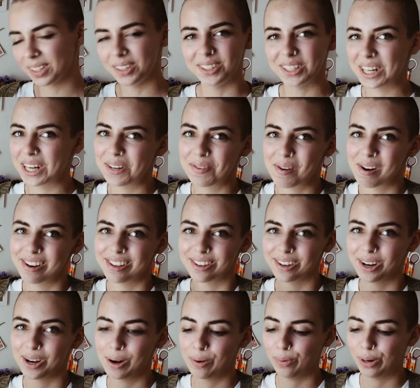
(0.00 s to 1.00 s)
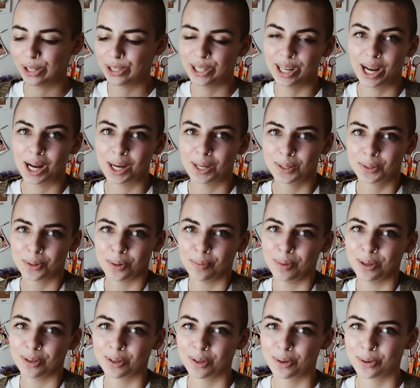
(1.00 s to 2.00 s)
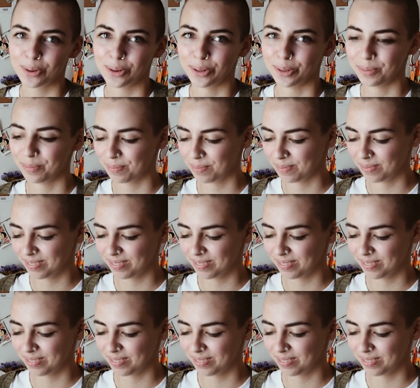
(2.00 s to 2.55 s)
January 3rd, watching High School Musical.